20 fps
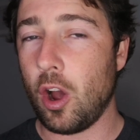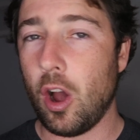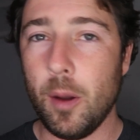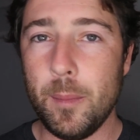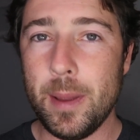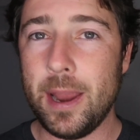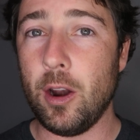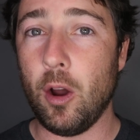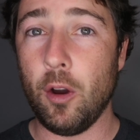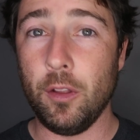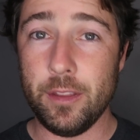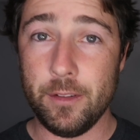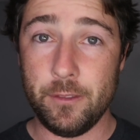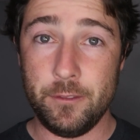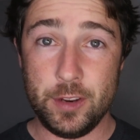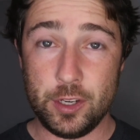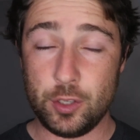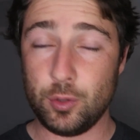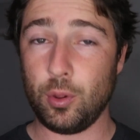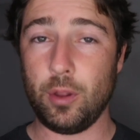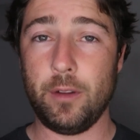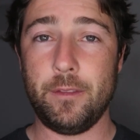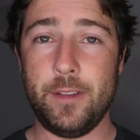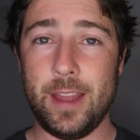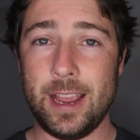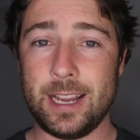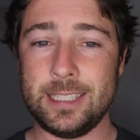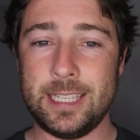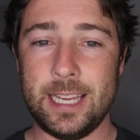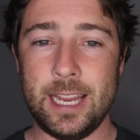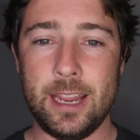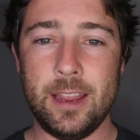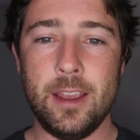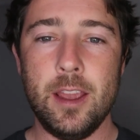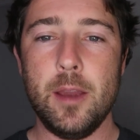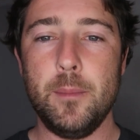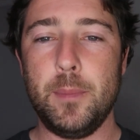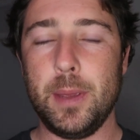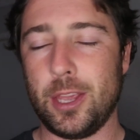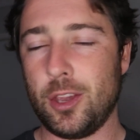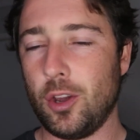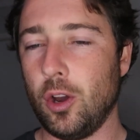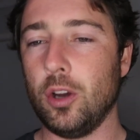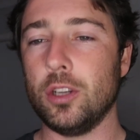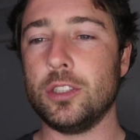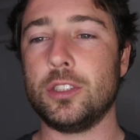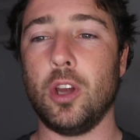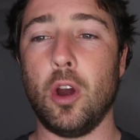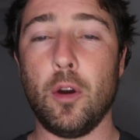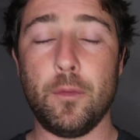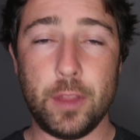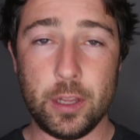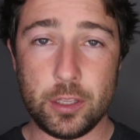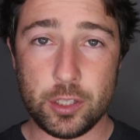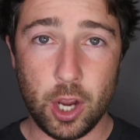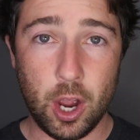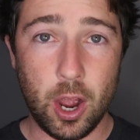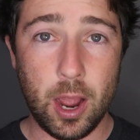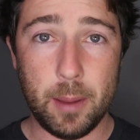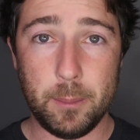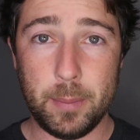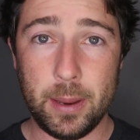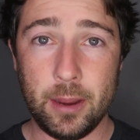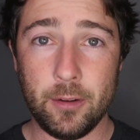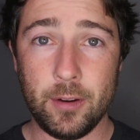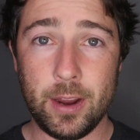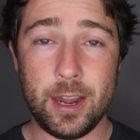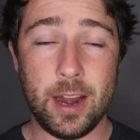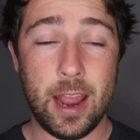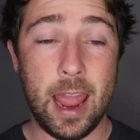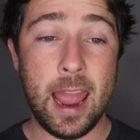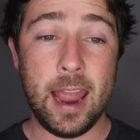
comment on the visual effects here because of the time period,